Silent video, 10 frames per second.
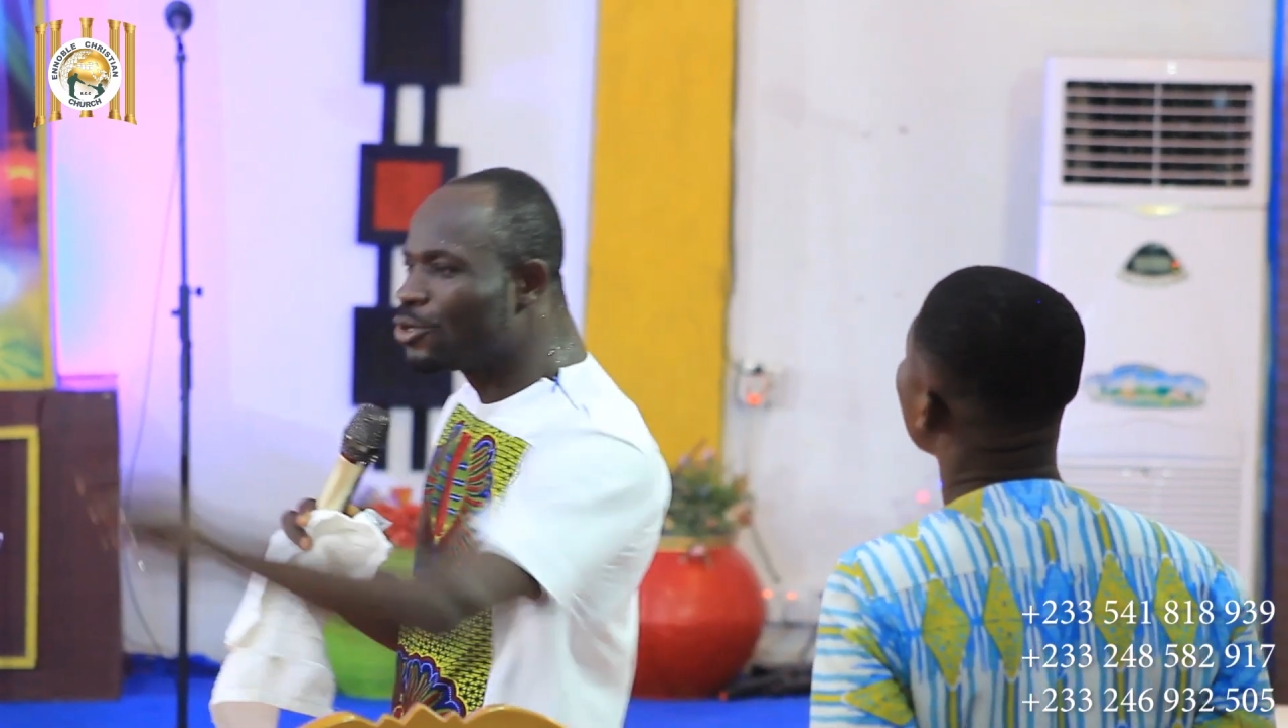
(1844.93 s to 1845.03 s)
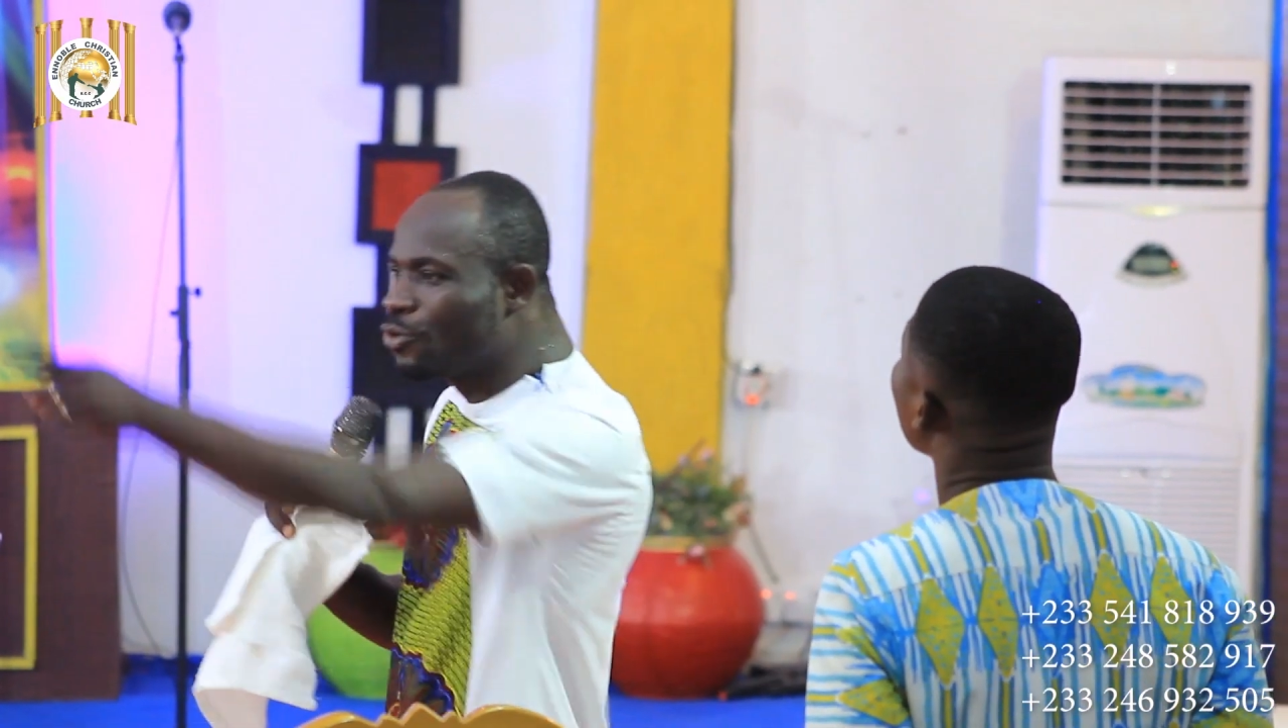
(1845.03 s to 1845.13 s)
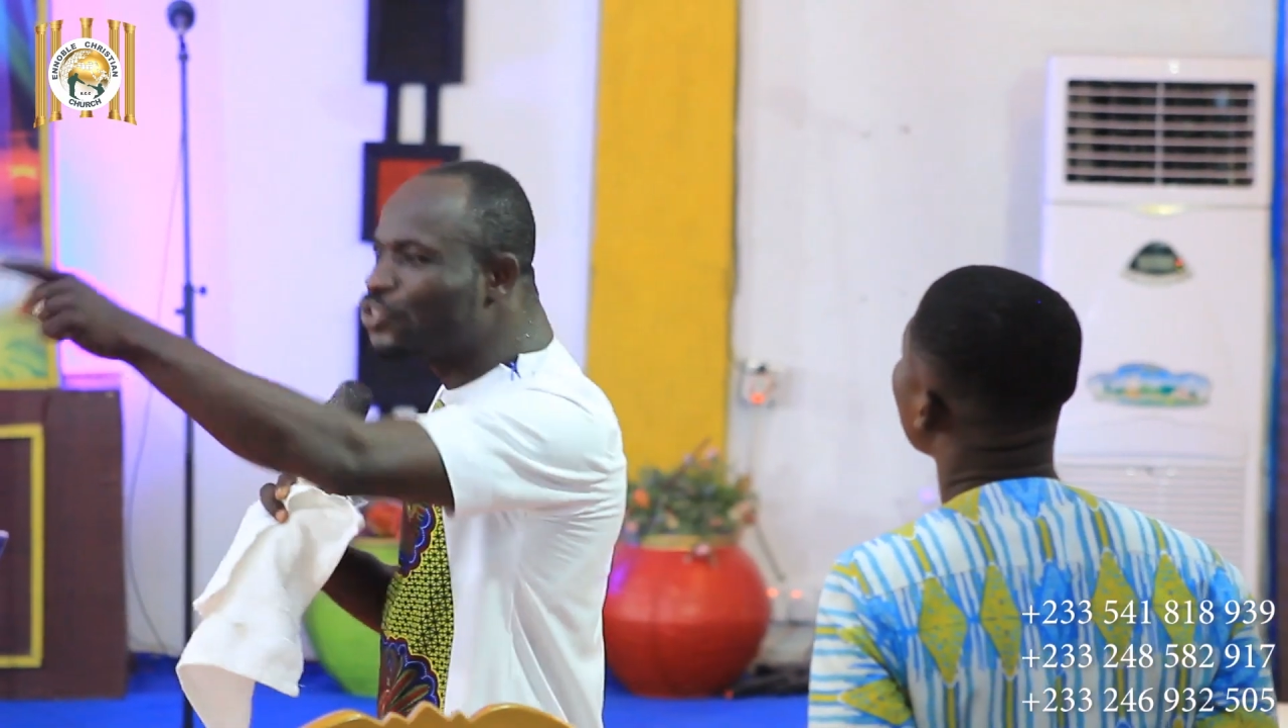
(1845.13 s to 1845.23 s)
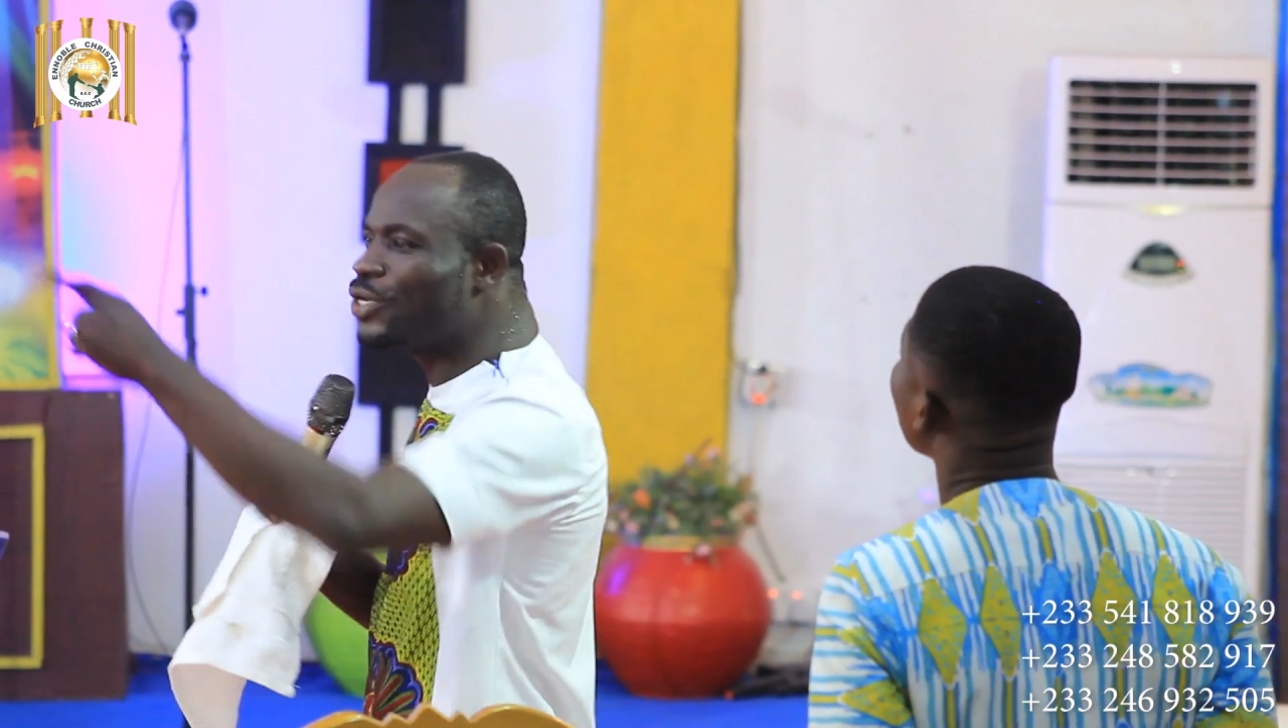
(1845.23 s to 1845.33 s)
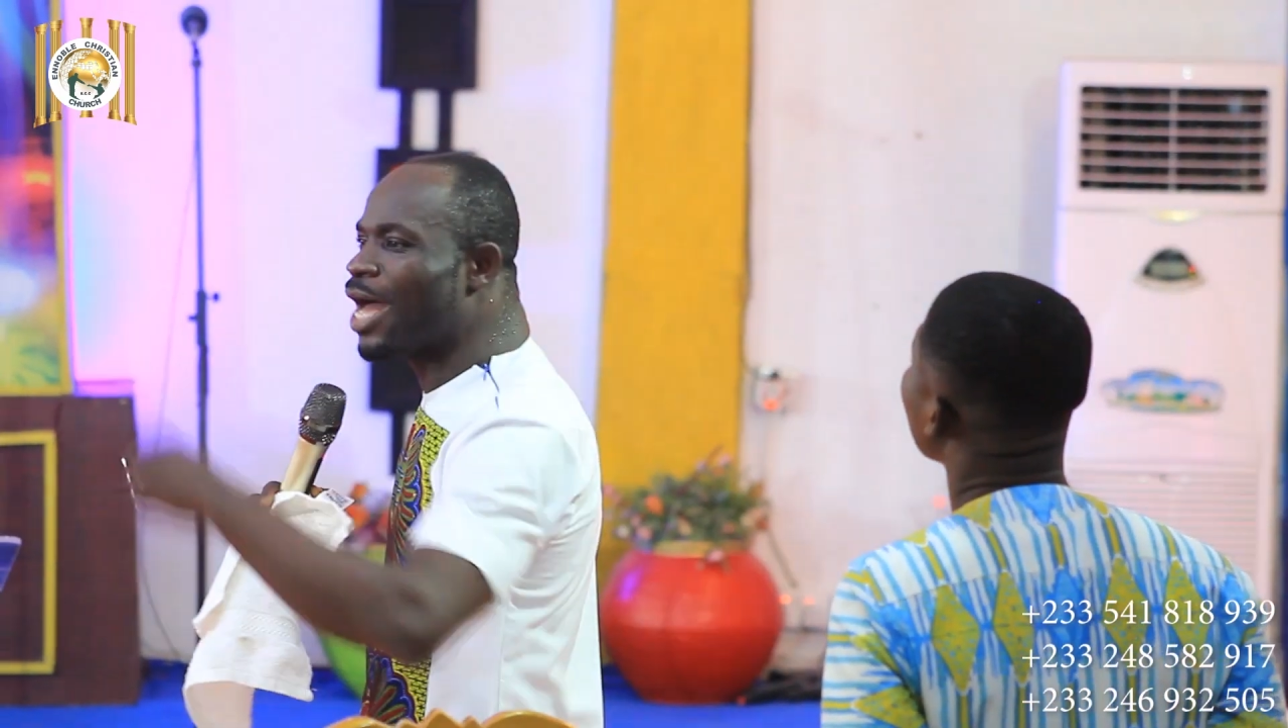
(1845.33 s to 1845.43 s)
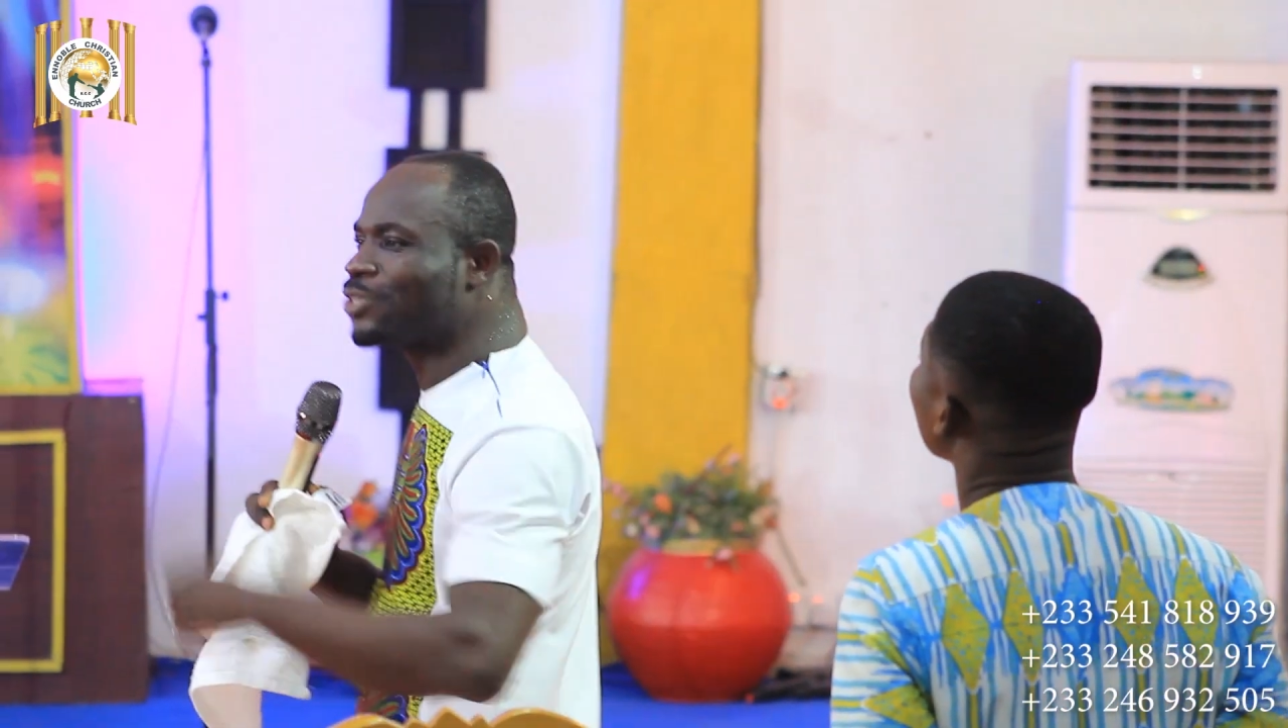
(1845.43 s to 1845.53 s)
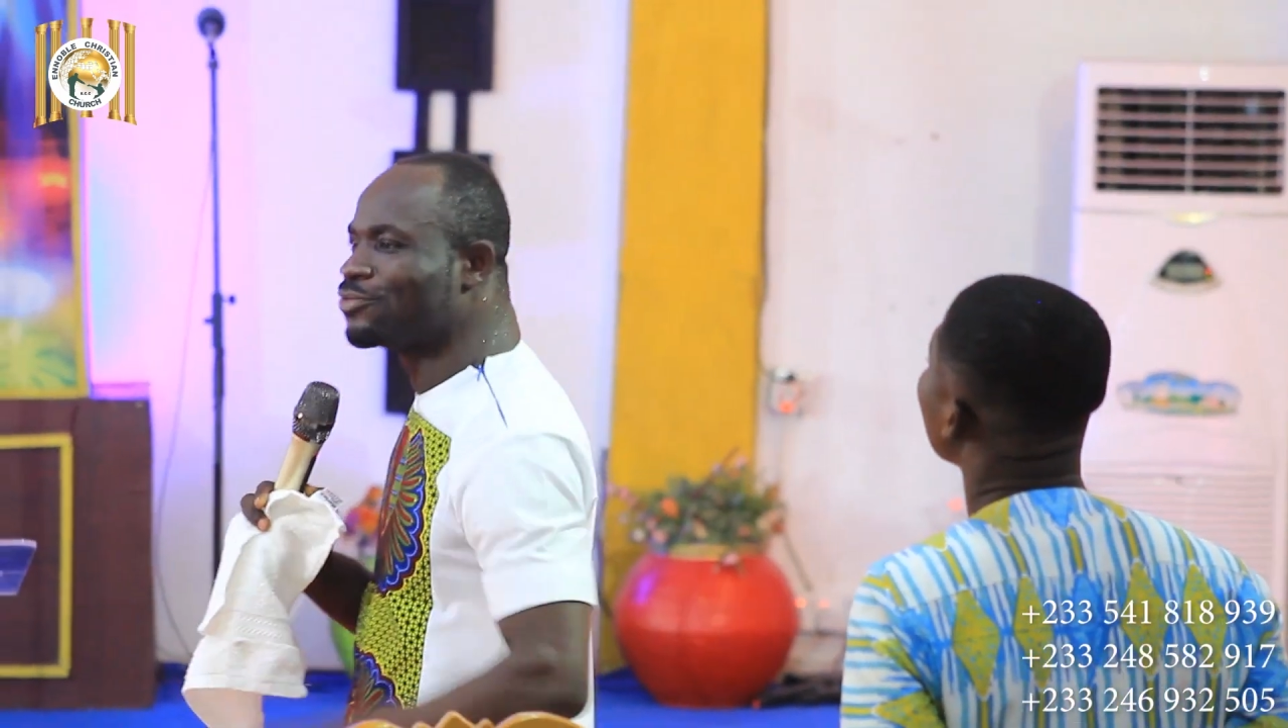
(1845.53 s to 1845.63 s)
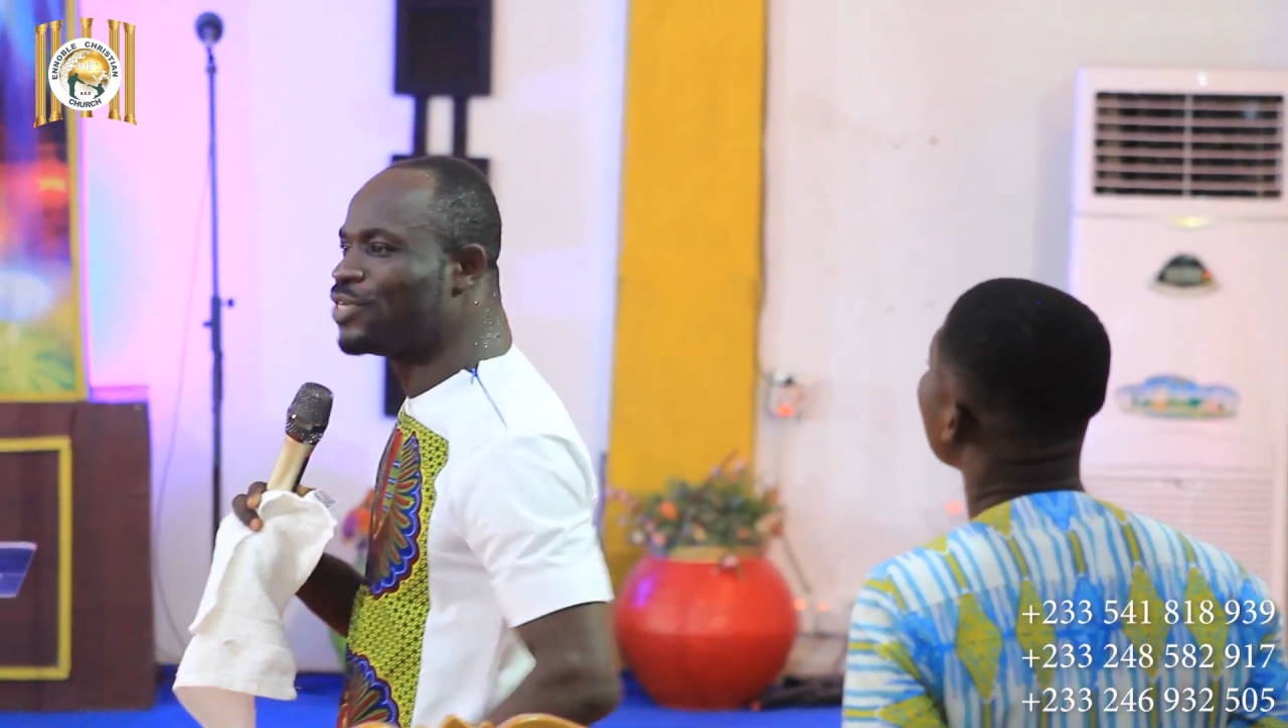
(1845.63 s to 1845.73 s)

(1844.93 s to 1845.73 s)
Go to the house of